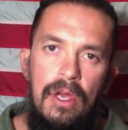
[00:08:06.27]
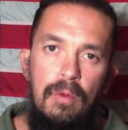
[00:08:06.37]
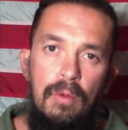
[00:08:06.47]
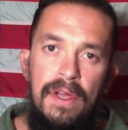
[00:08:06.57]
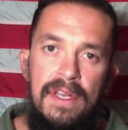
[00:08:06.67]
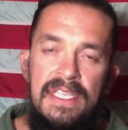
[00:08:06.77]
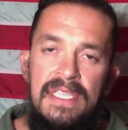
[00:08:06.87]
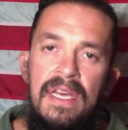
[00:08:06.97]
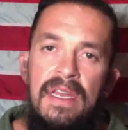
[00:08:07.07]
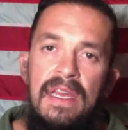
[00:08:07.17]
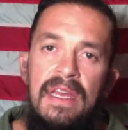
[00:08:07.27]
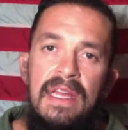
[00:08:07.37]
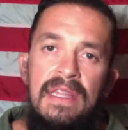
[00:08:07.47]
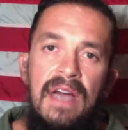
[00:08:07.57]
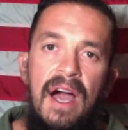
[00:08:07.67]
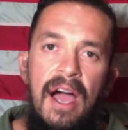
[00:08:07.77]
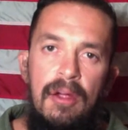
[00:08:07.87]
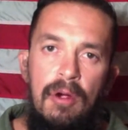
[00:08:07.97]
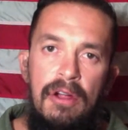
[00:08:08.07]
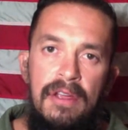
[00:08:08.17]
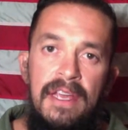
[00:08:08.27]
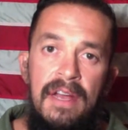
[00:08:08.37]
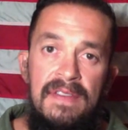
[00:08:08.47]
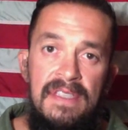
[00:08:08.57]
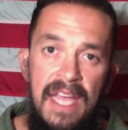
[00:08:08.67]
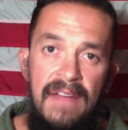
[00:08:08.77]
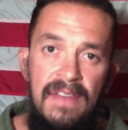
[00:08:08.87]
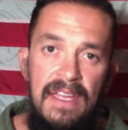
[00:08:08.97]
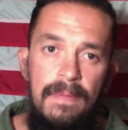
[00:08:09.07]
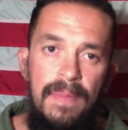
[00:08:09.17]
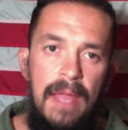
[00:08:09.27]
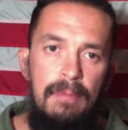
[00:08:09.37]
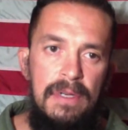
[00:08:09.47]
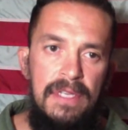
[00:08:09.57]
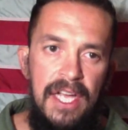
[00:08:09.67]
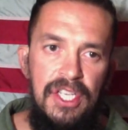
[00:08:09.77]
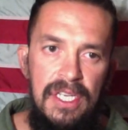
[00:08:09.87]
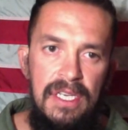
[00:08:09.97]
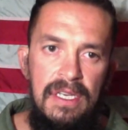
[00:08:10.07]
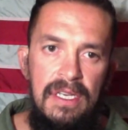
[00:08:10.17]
We're going to study the hierarchy of safety and protection.